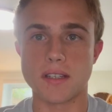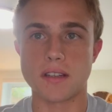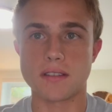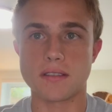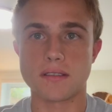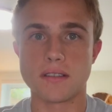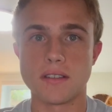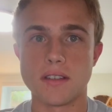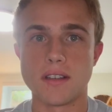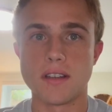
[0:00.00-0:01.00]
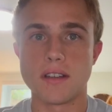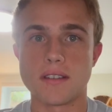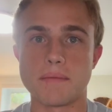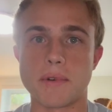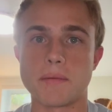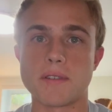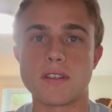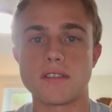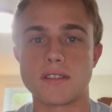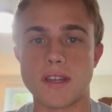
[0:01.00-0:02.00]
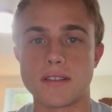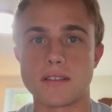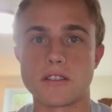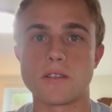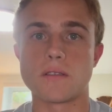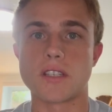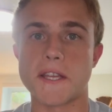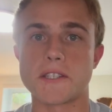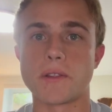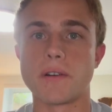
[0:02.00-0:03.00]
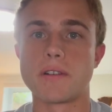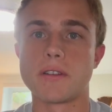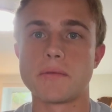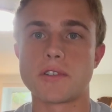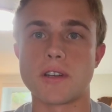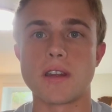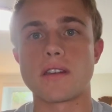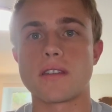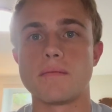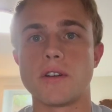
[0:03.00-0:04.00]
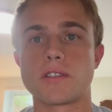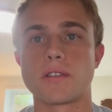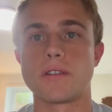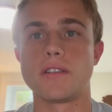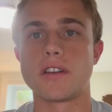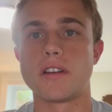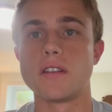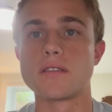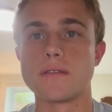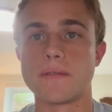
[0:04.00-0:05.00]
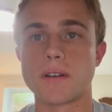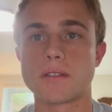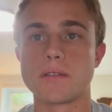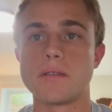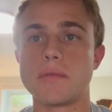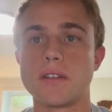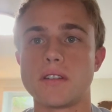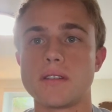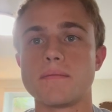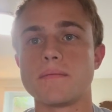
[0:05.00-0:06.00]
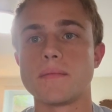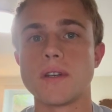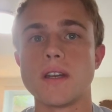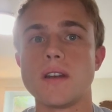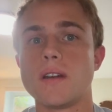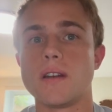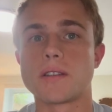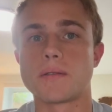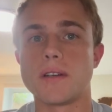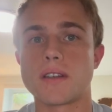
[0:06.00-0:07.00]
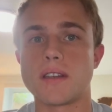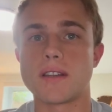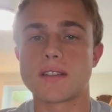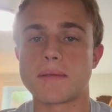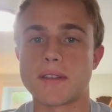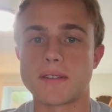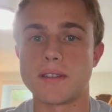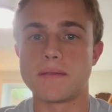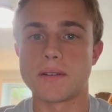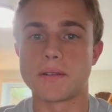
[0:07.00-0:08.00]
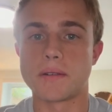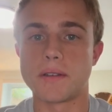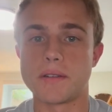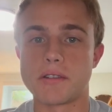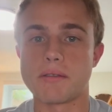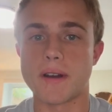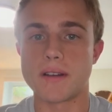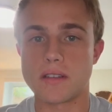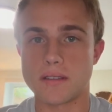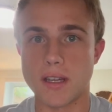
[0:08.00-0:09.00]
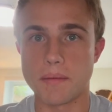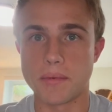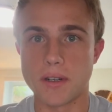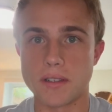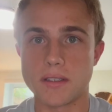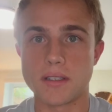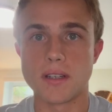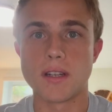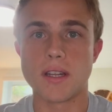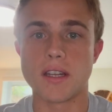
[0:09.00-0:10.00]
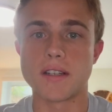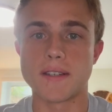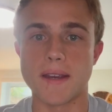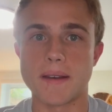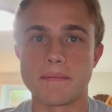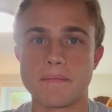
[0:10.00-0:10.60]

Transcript: test. The purpose of this test is to assess lower limb strength, muscular endurance, and functional ability. It's quick, inexpensive, and only really requires a stopwatch and a chair.